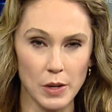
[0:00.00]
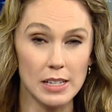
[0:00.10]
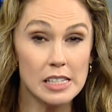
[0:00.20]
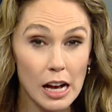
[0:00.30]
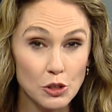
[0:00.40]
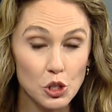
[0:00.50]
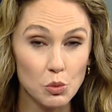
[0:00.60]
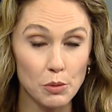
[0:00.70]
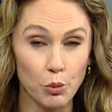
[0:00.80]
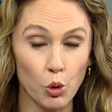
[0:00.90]
We had
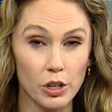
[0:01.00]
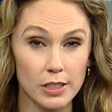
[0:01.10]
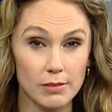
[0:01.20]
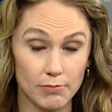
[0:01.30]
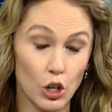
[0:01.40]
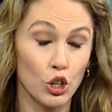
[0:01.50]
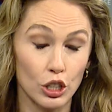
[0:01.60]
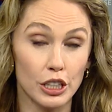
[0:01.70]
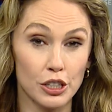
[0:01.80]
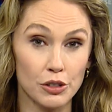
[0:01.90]
Delta report
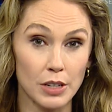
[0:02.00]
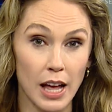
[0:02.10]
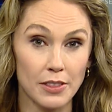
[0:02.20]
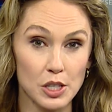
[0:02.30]
earlier